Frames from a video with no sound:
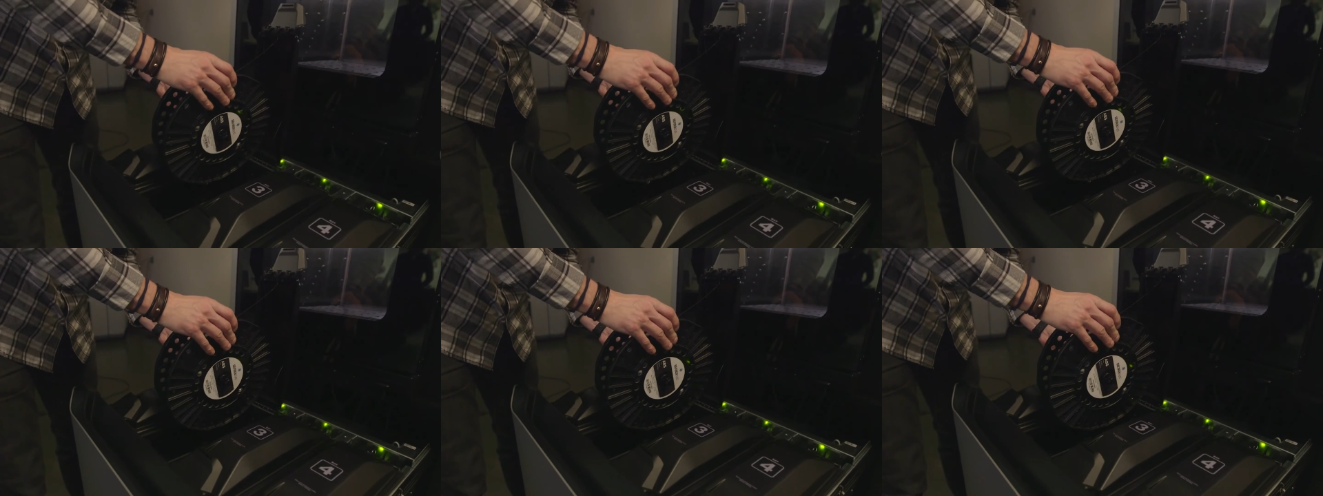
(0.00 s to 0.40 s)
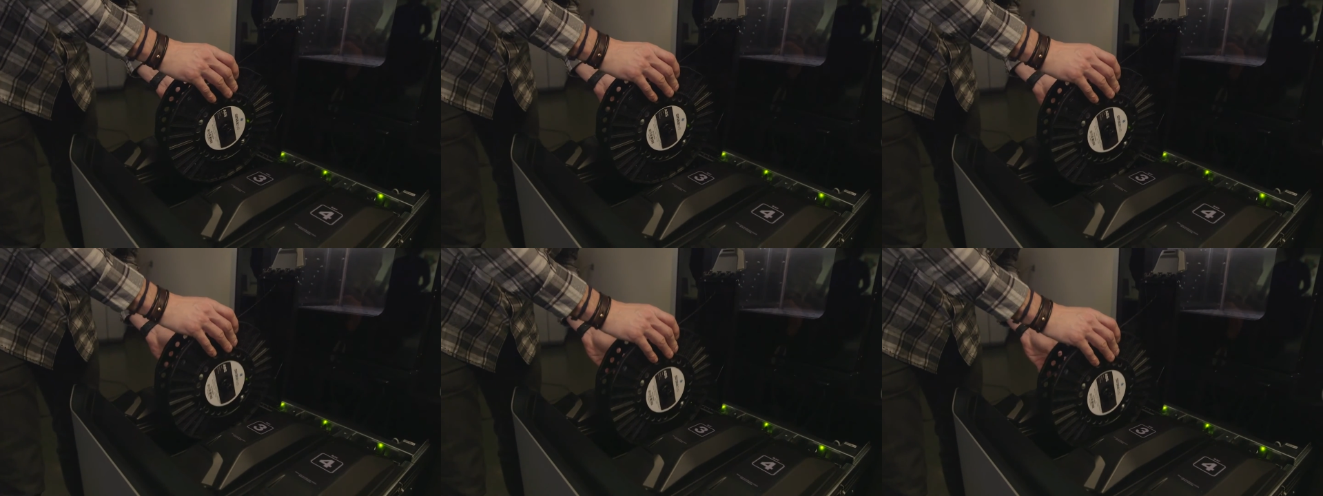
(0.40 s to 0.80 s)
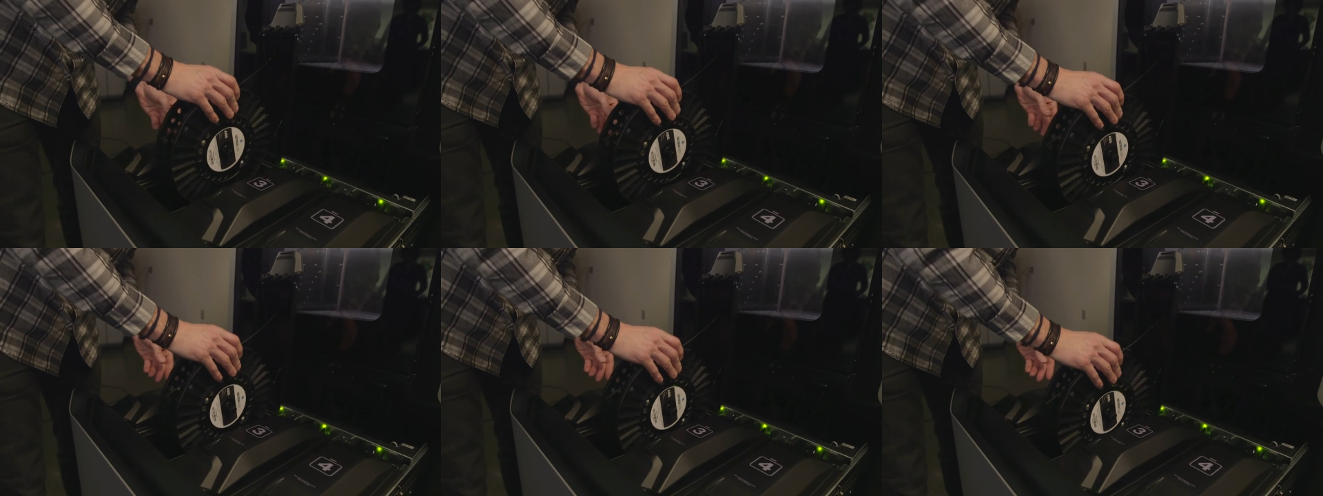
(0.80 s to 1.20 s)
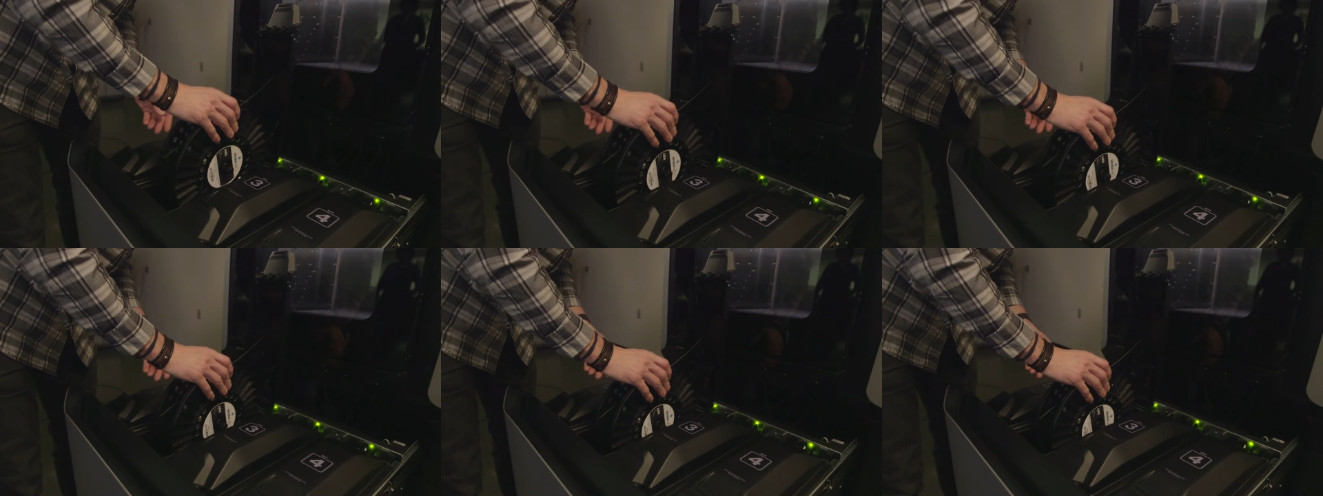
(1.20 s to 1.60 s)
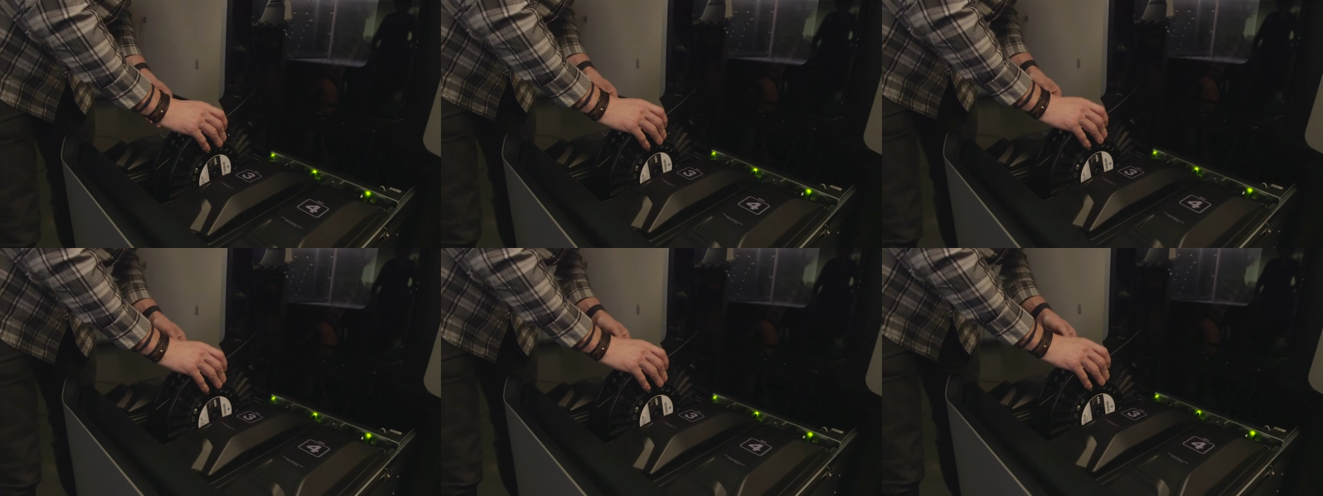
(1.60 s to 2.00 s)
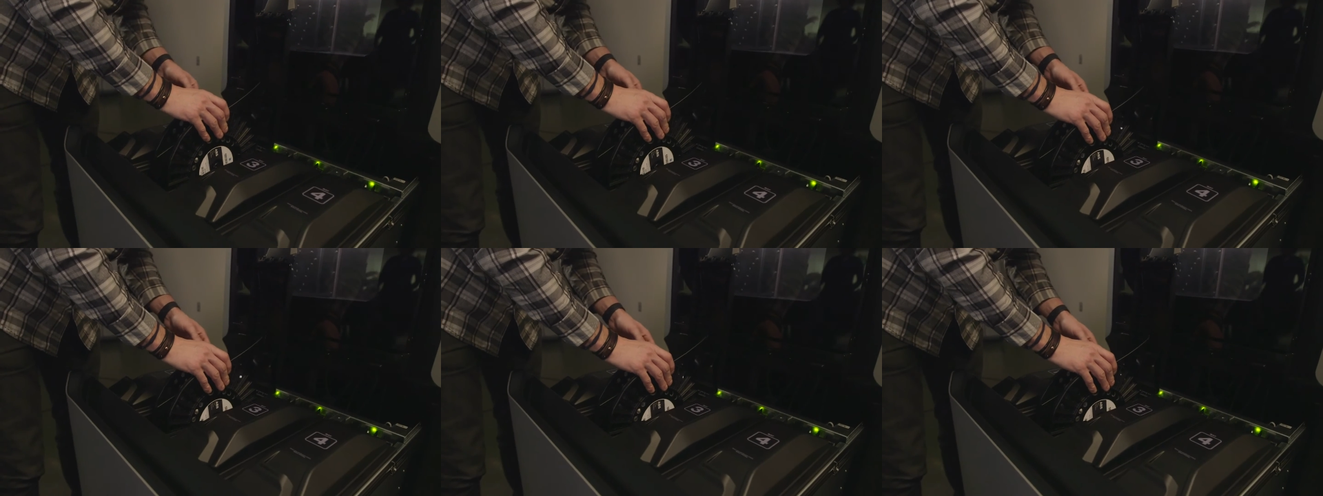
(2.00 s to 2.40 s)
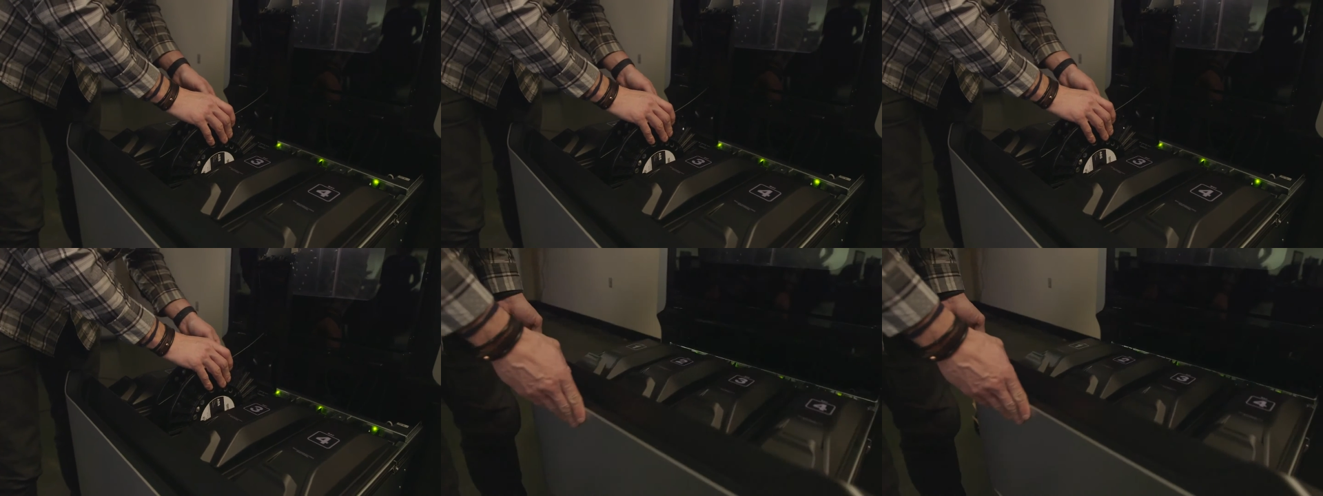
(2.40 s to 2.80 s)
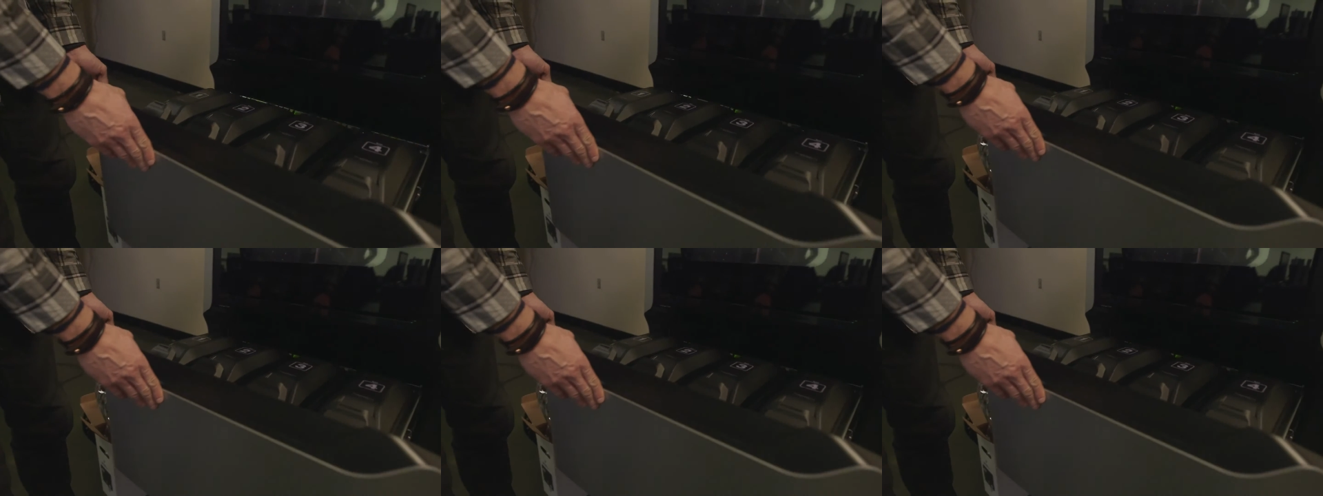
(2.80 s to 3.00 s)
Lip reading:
Nobody's mouth can be seen.